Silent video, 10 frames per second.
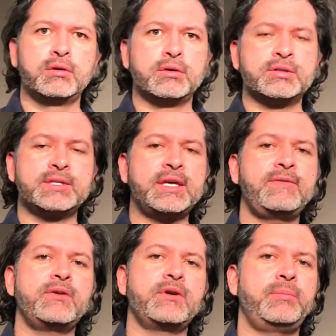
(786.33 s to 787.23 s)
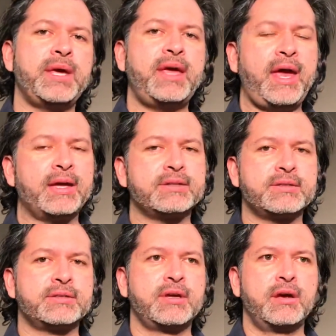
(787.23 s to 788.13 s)
see if you can make
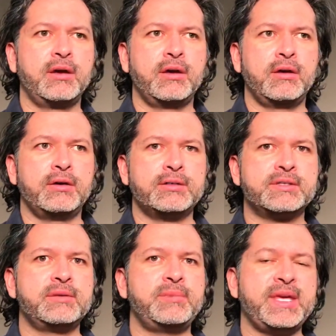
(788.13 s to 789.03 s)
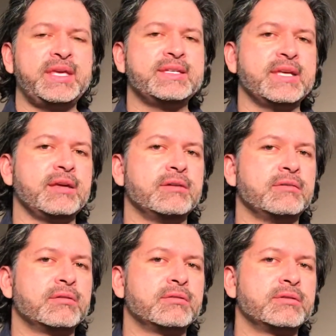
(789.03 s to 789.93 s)
ants seem easy.
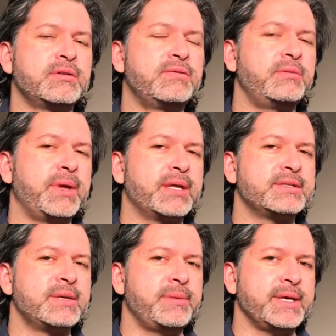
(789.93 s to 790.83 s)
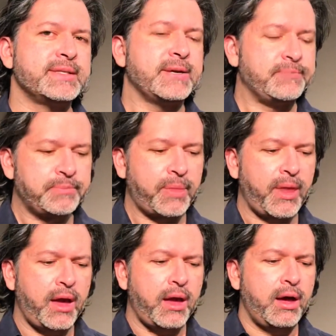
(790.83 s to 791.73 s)
See if you can make it seem easy.
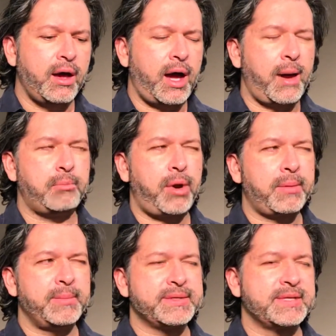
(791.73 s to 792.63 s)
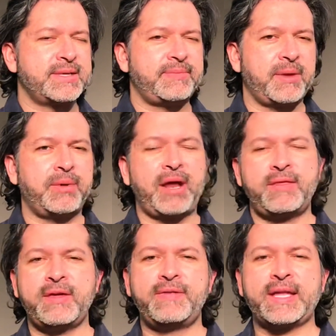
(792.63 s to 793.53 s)
I'm probably missing something, but I
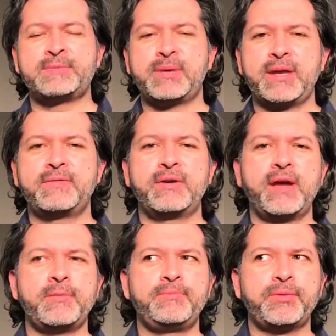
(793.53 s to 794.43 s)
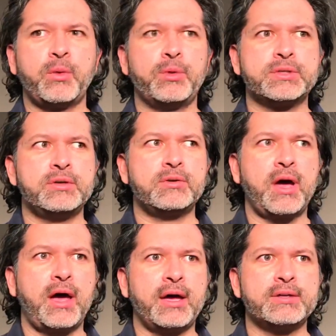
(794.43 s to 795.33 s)
think that's plenty for now. We'll see you
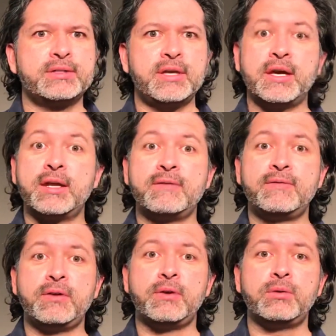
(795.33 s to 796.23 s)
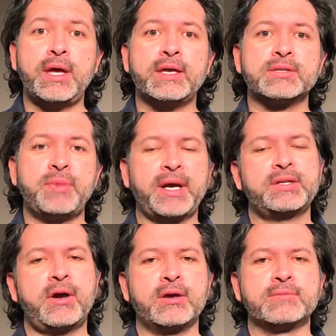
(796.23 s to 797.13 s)
guys in a few days. Practice
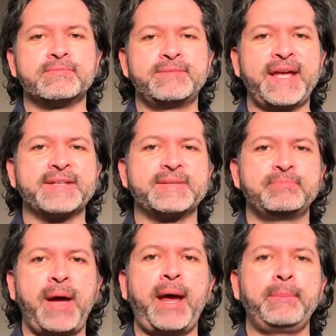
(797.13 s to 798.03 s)
hard. Thanks. Bye.